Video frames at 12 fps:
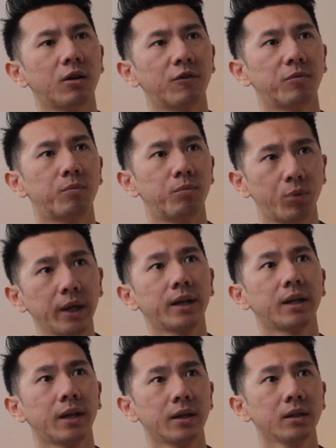of
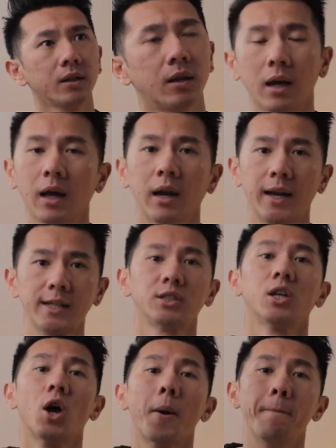breaking,
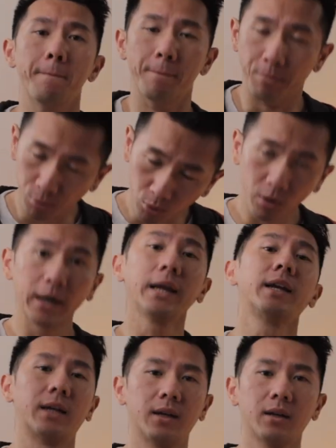let's
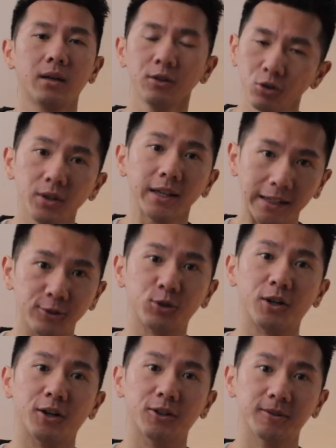break into the intro.